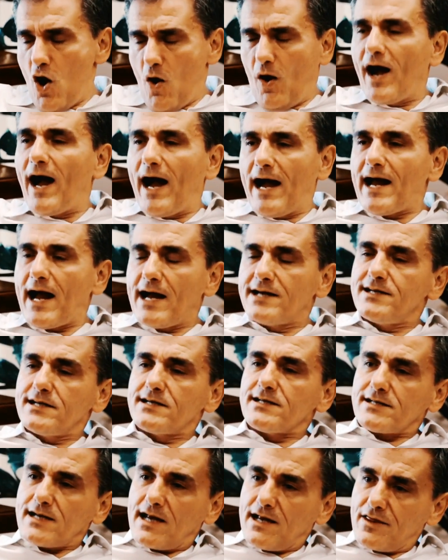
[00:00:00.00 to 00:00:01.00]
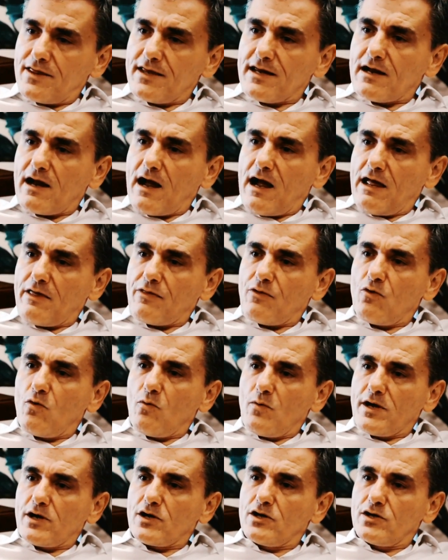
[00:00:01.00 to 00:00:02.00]
No, I didn't. I
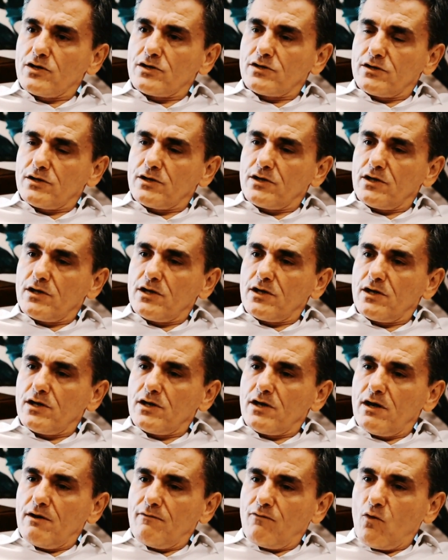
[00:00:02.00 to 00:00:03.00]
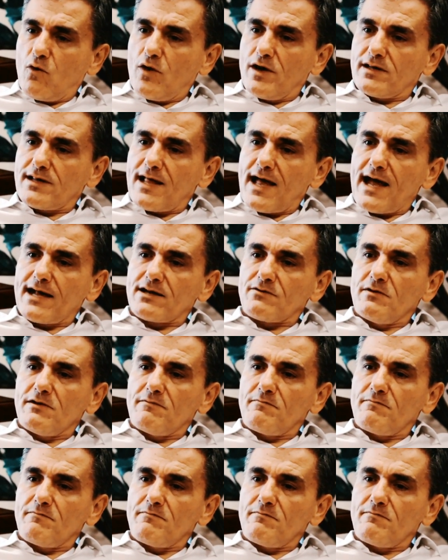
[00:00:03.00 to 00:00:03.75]
thought we could avoid that.